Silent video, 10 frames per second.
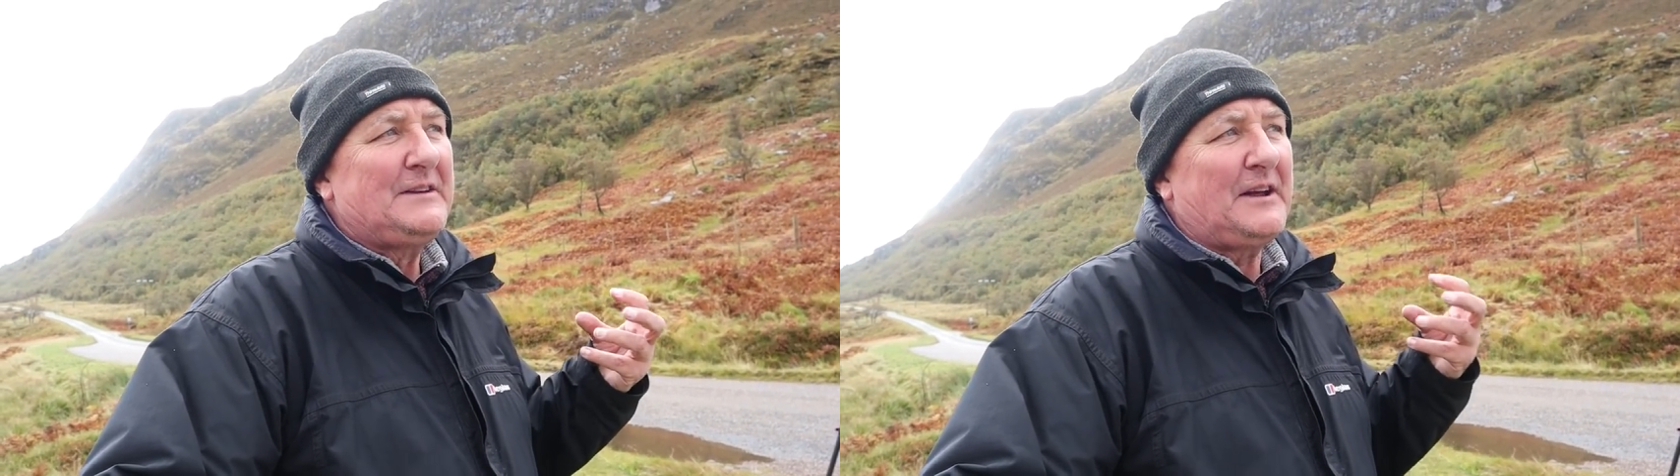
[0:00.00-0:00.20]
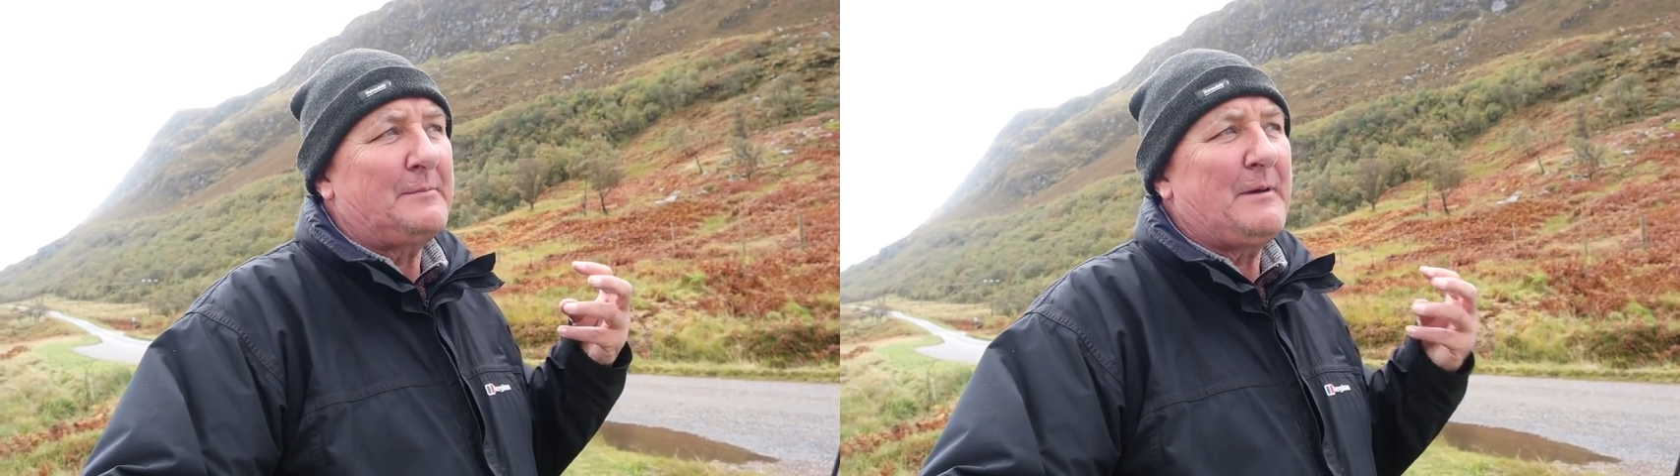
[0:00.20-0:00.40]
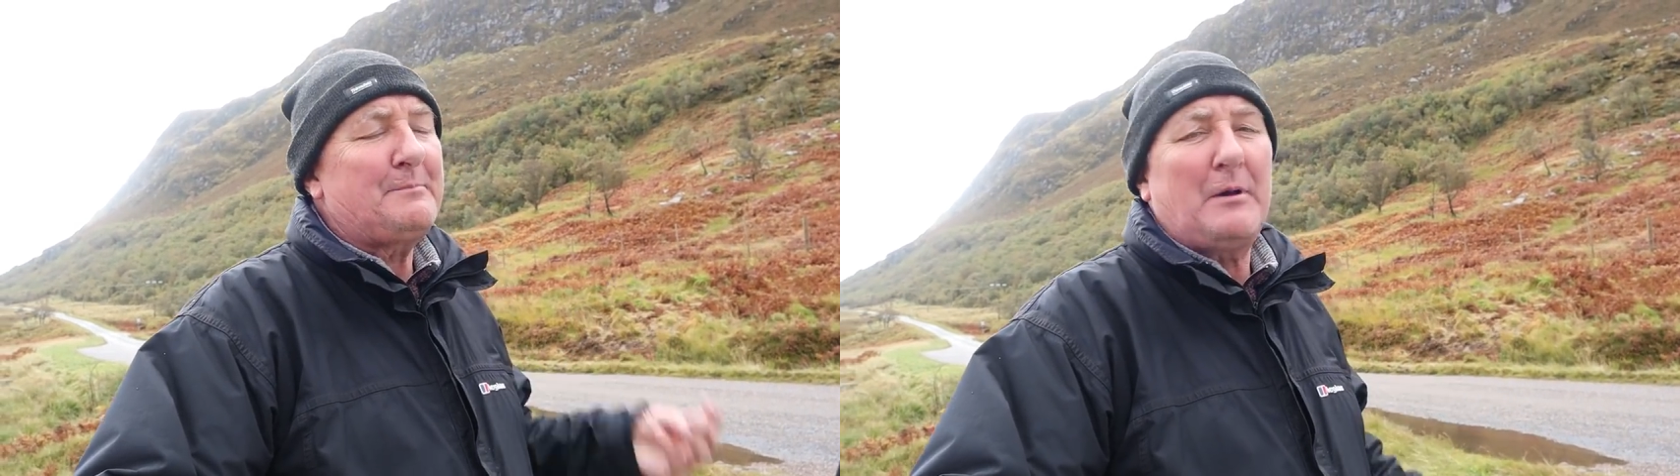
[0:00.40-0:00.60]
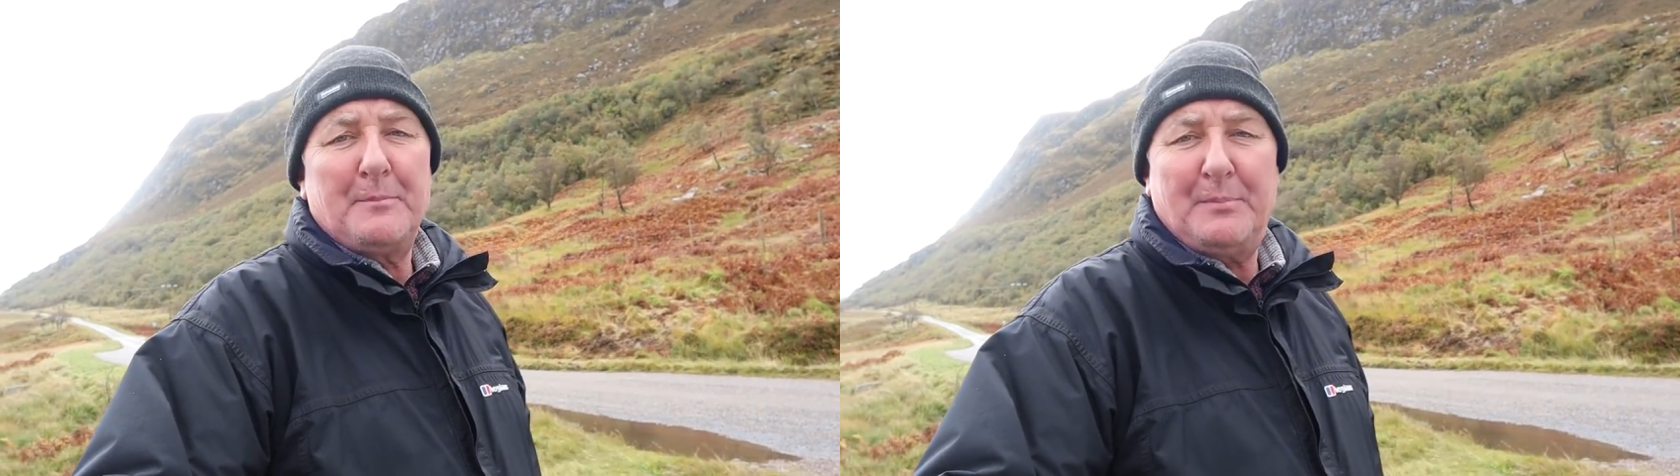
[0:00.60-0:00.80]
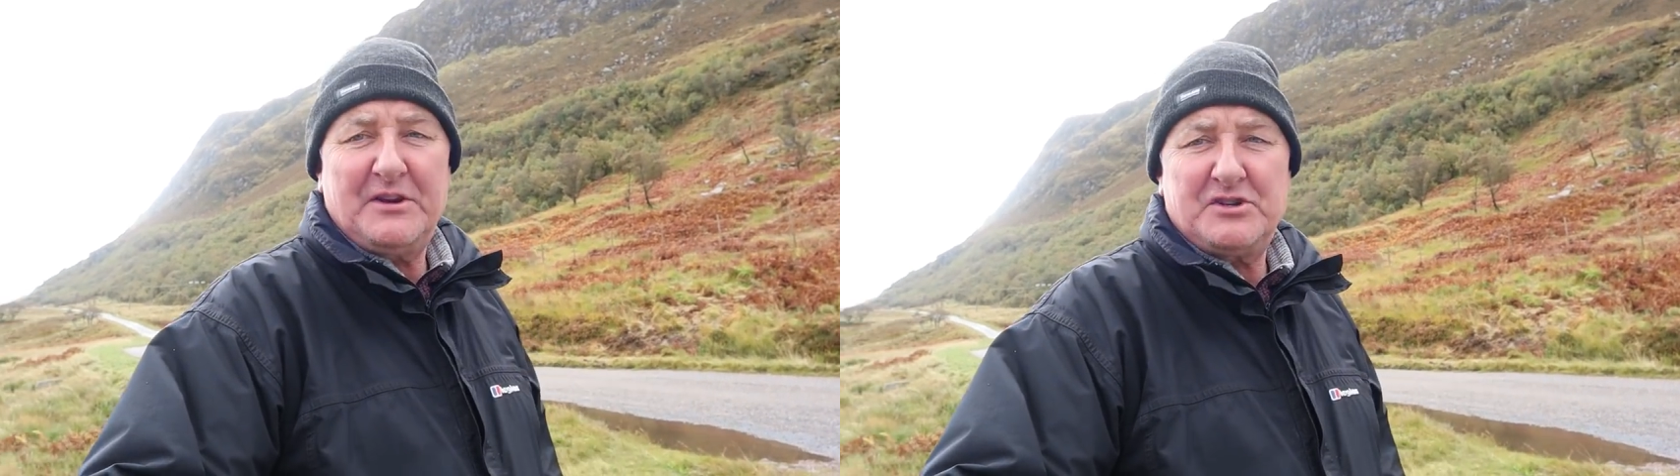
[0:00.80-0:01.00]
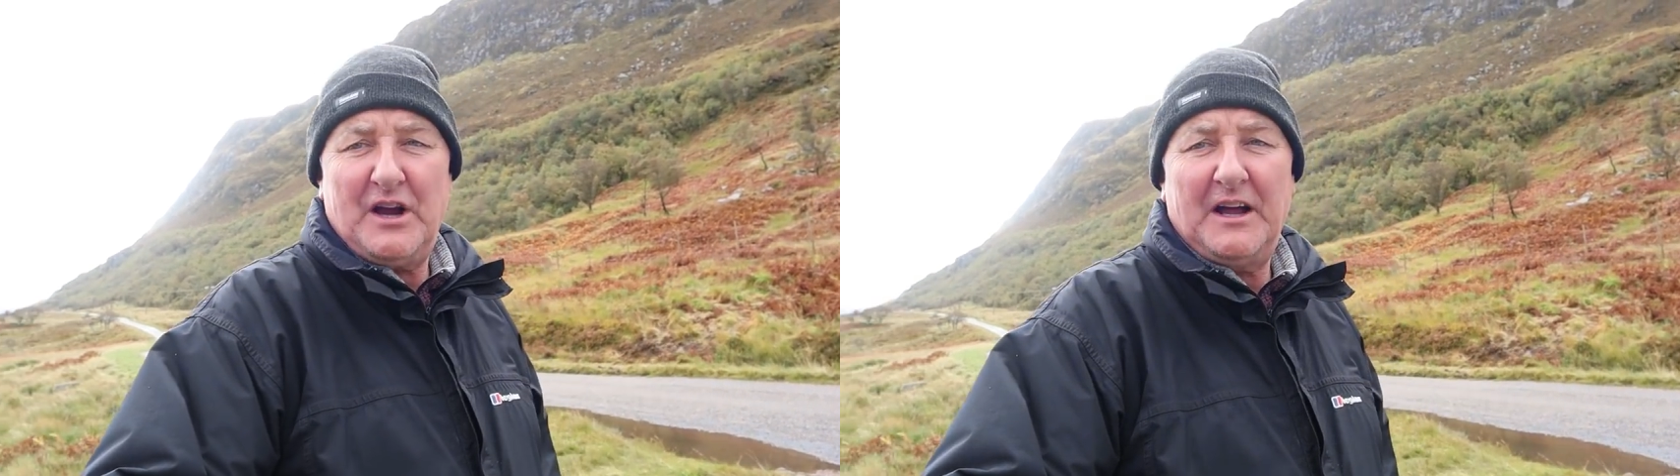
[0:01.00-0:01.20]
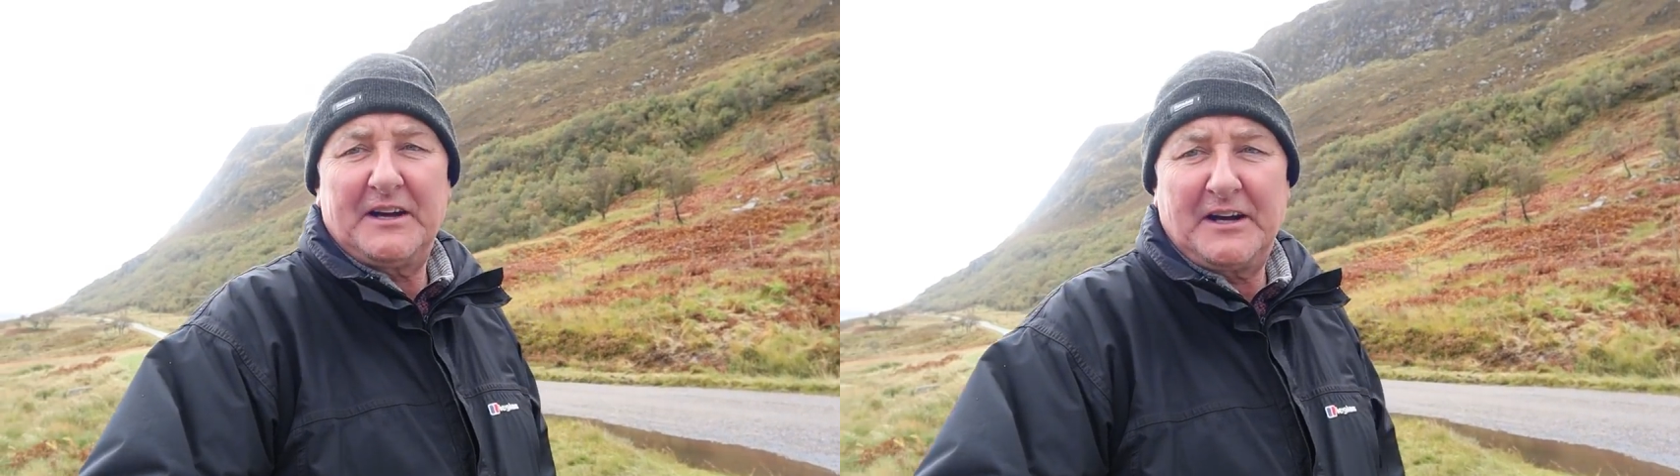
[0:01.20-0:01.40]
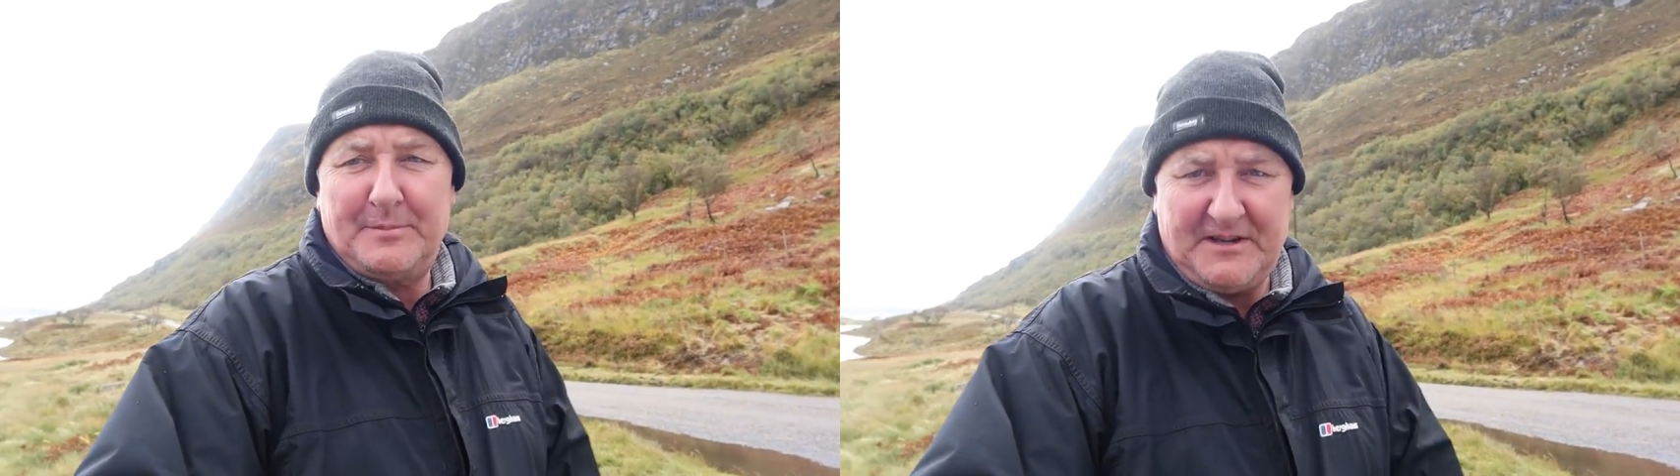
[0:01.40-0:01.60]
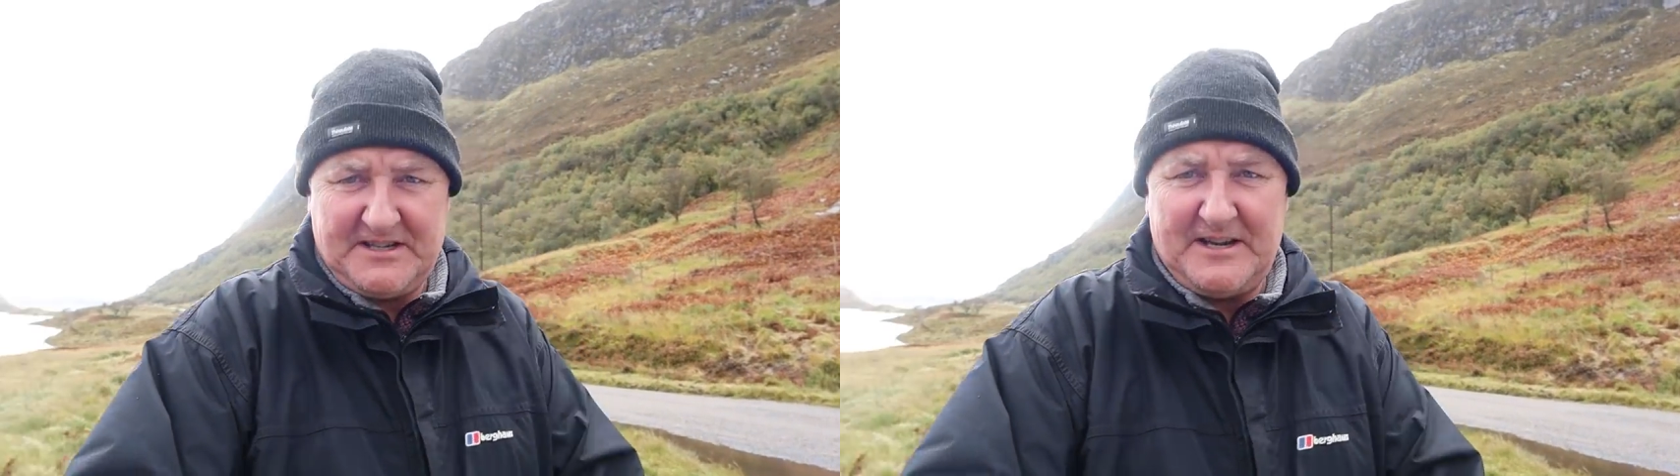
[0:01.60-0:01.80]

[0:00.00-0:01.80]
that'll make my picture a little bit